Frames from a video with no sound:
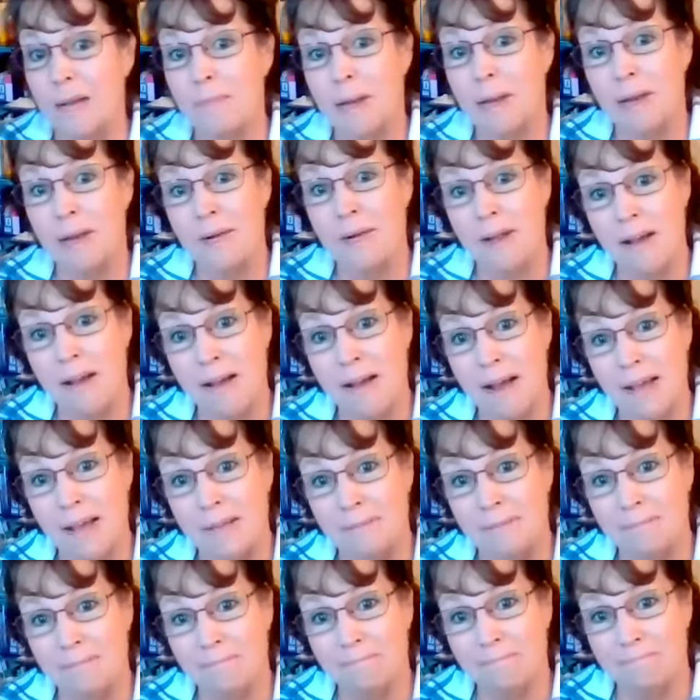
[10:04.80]
about God,
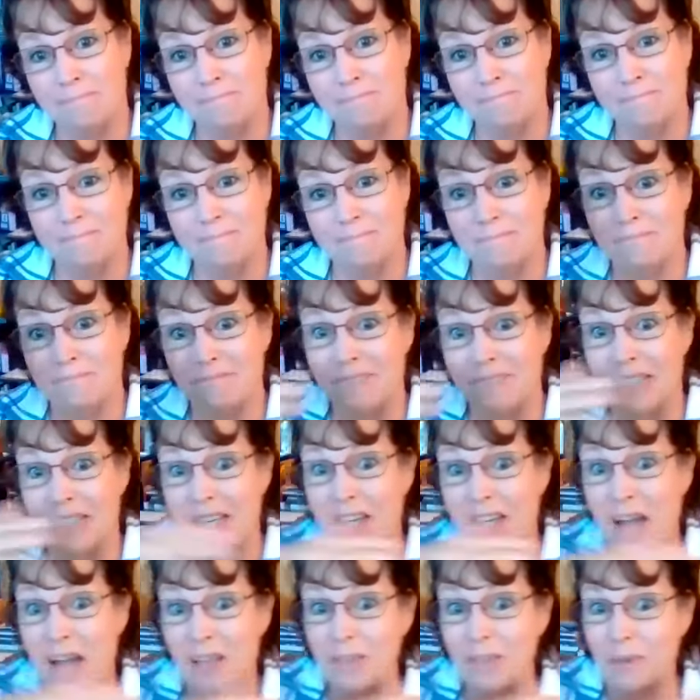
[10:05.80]

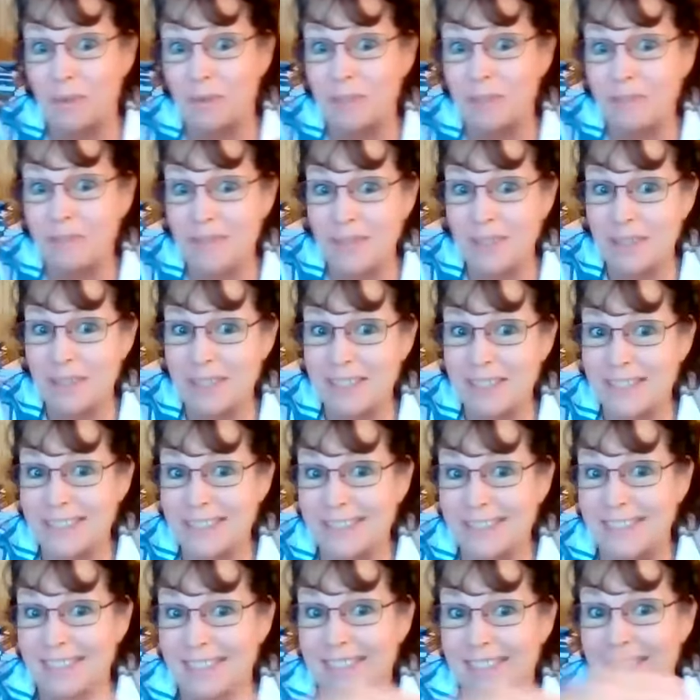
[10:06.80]
not the reverse,
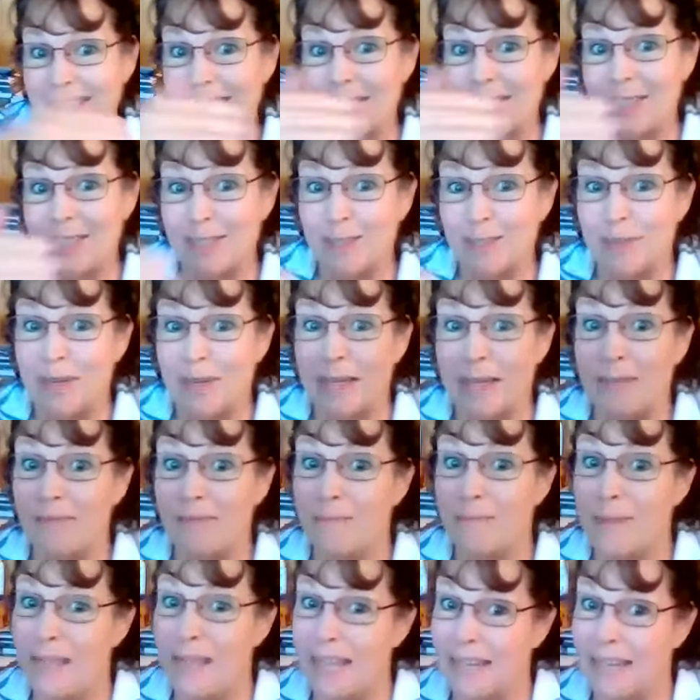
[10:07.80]
the story of
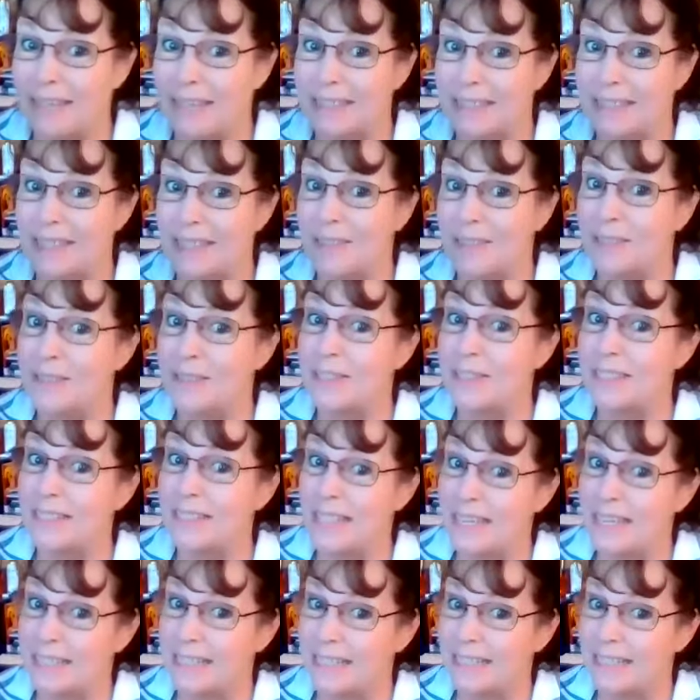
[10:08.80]
man's
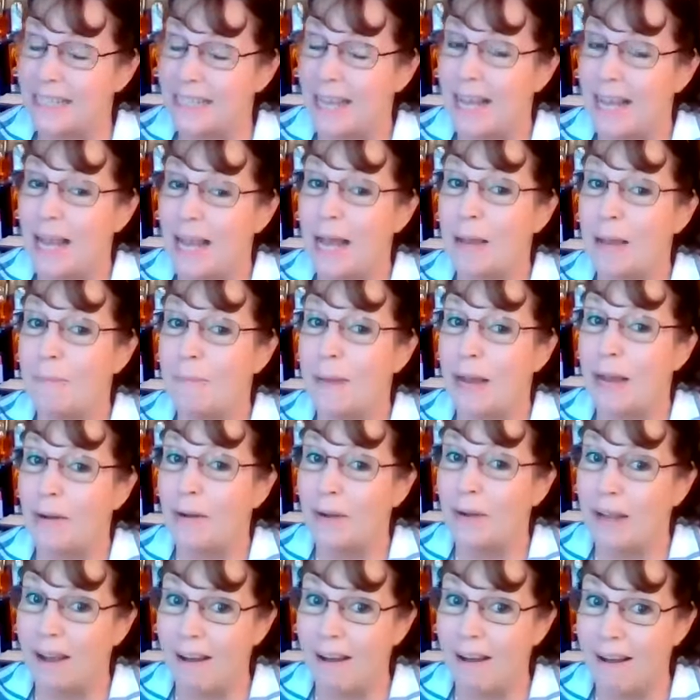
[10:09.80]
understanding
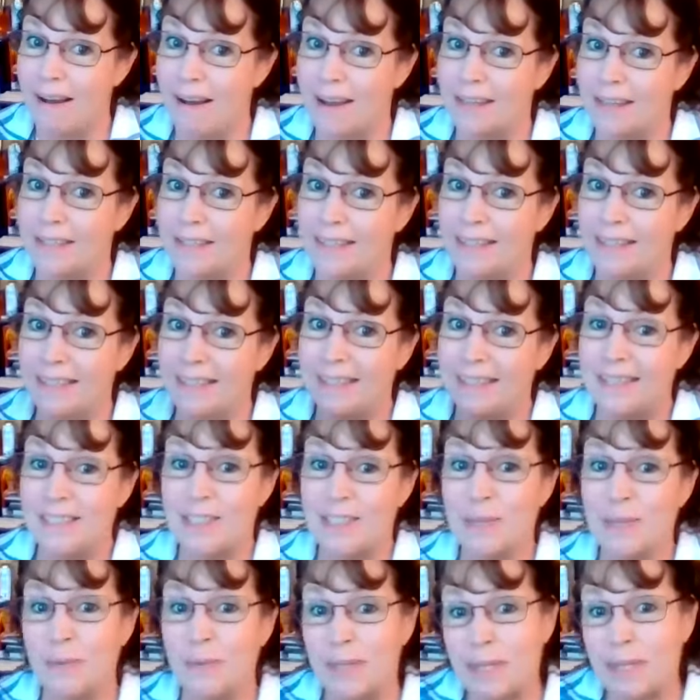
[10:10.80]
about God.
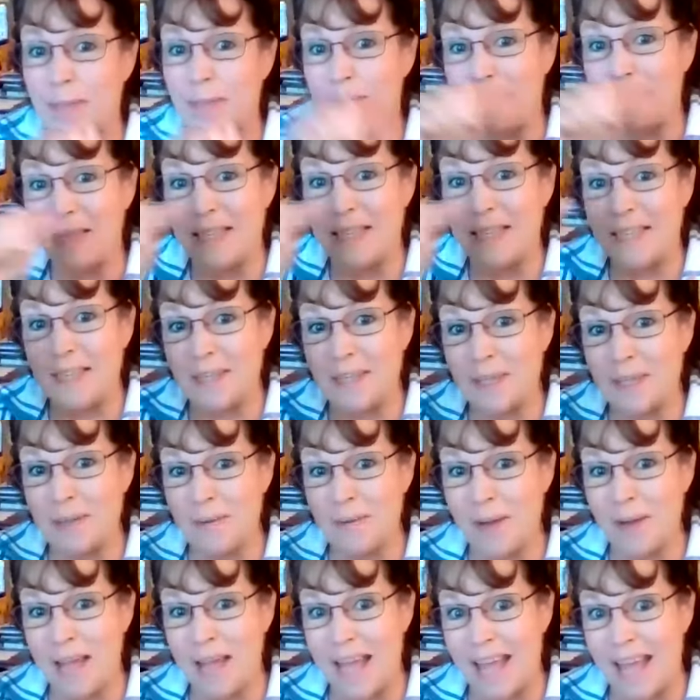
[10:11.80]
So we're going to peel
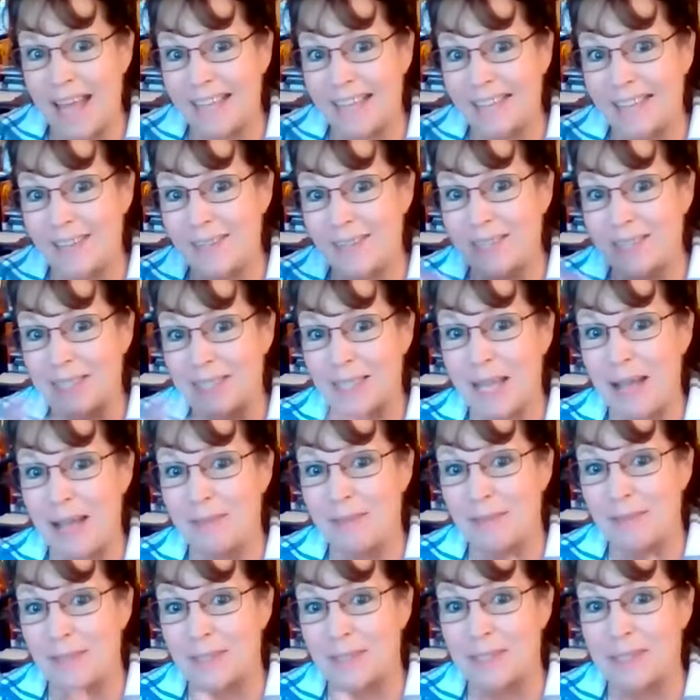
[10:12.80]
away those
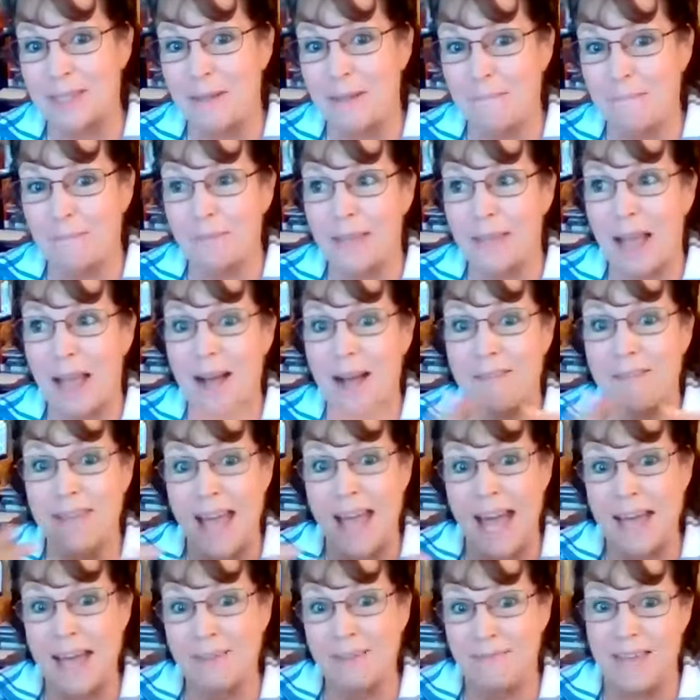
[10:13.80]
levels of
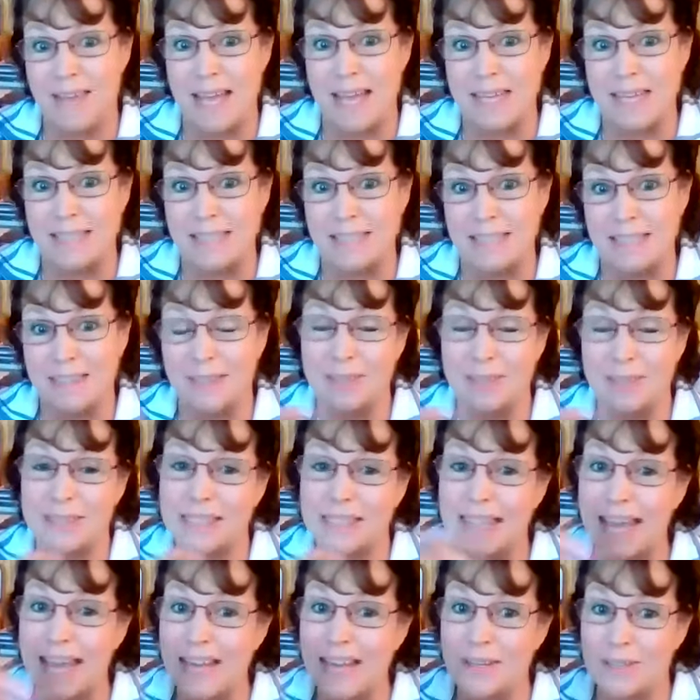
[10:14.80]
Advent, those
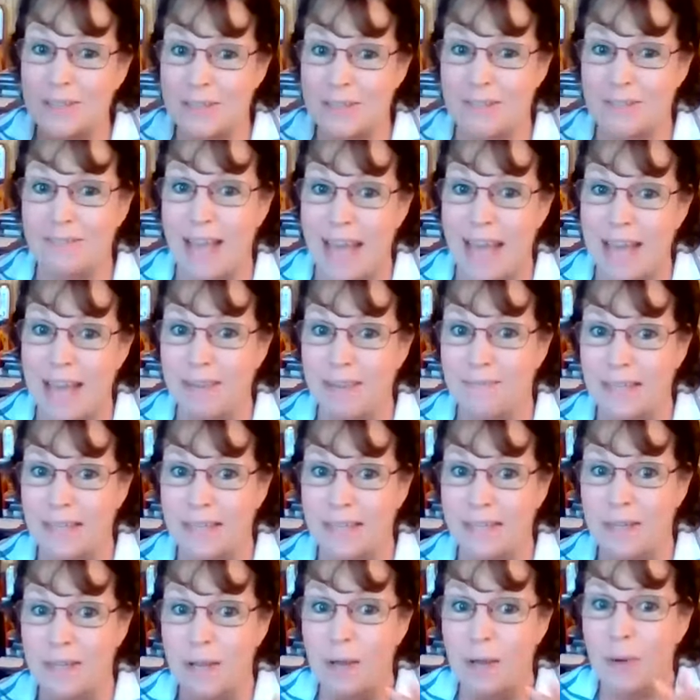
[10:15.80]
layers of Advent.
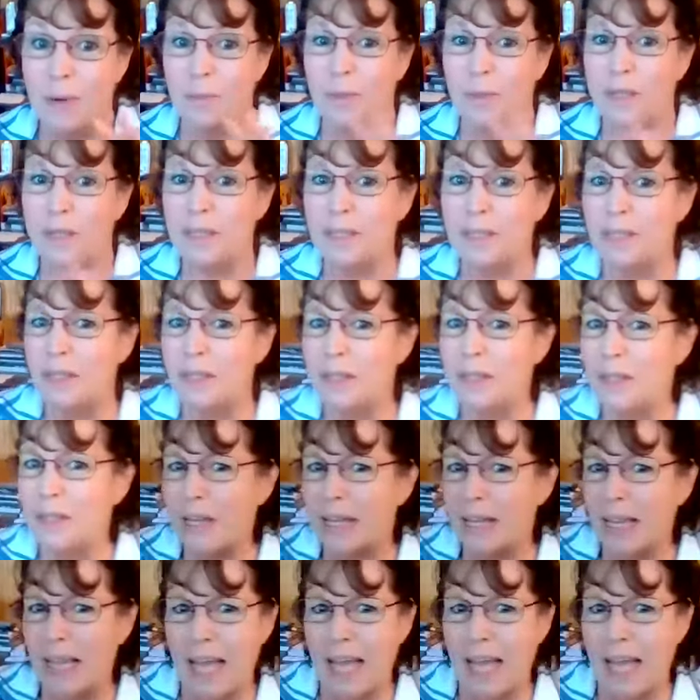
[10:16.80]
We're going to
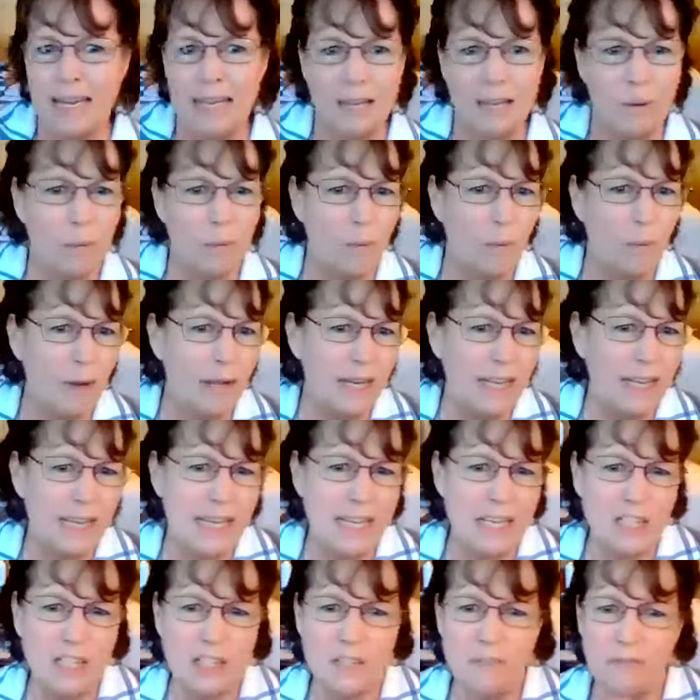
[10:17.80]
look at what
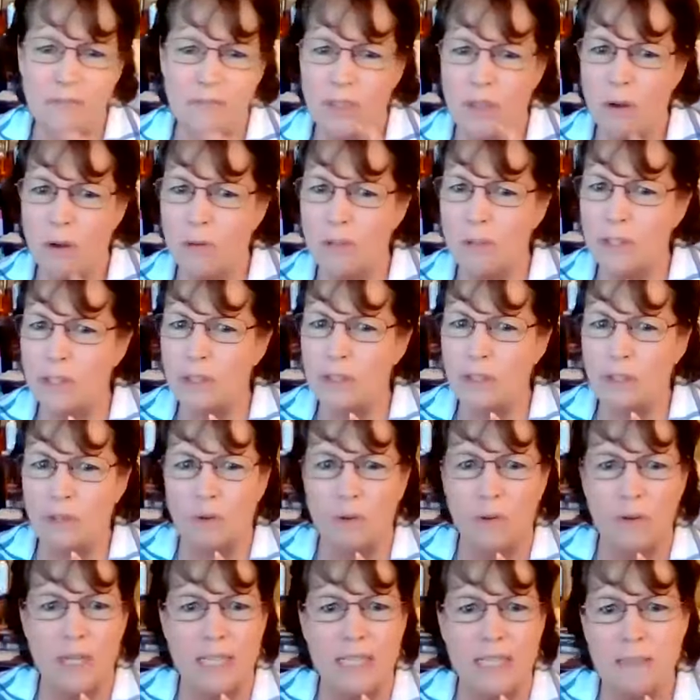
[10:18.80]
each of those
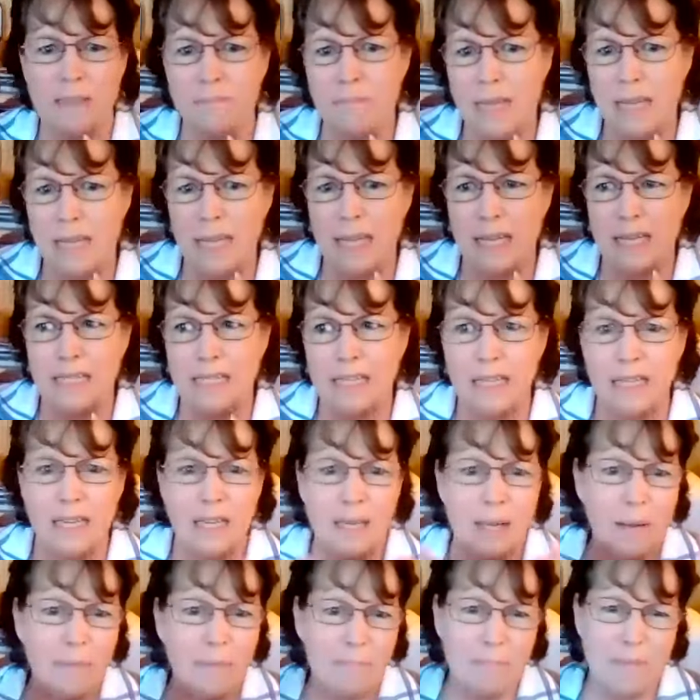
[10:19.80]
stories meant.
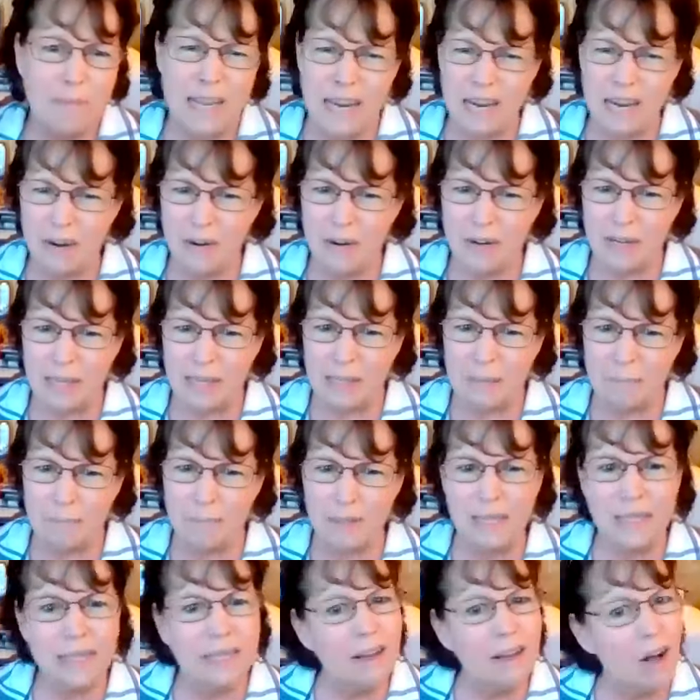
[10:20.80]
Mary
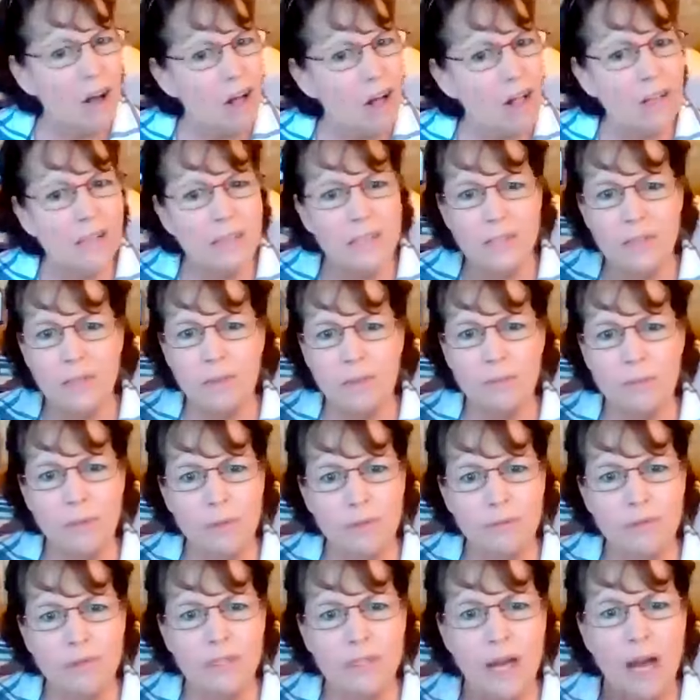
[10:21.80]
being called to the
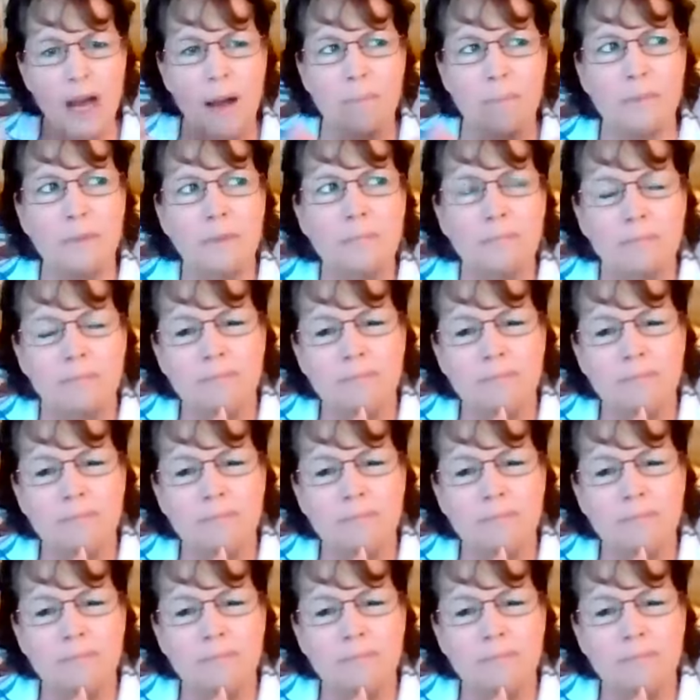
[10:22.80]
rooftop.